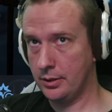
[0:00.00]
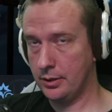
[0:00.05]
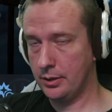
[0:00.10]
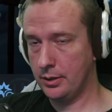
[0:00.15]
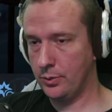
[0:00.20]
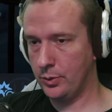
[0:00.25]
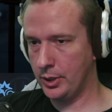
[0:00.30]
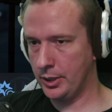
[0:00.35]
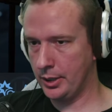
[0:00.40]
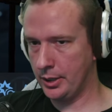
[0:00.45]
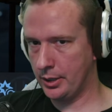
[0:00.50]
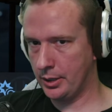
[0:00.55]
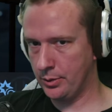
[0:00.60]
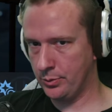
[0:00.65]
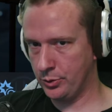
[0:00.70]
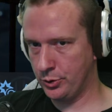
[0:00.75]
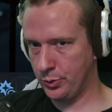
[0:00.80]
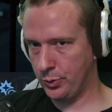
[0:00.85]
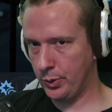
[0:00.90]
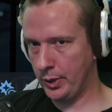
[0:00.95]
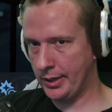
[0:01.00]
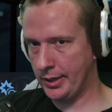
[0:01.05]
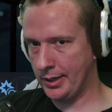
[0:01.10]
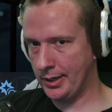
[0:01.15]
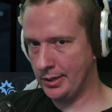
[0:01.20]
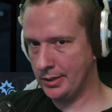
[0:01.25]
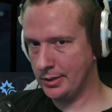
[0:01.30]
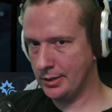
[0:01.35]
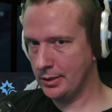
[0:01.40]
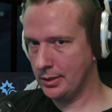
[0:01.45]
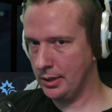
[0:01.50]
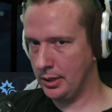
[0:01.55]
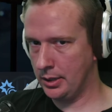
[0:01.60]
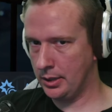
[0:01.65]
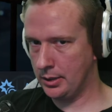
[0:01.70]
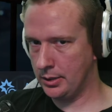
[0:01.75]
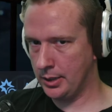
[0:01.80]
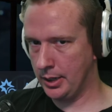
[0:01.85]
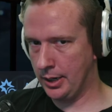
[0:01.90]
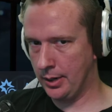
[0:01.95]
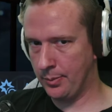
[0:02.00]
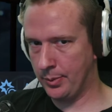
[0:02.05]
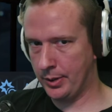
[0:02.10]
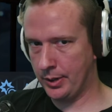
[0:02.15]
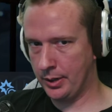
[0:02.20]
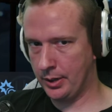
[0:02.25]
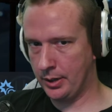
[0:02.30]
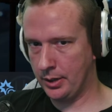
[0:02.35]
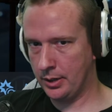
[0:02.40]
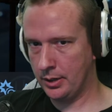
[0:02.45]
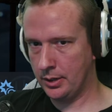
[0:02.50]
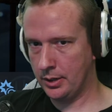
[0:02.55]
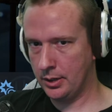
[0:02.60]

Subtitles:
the one that comes with it at the top here.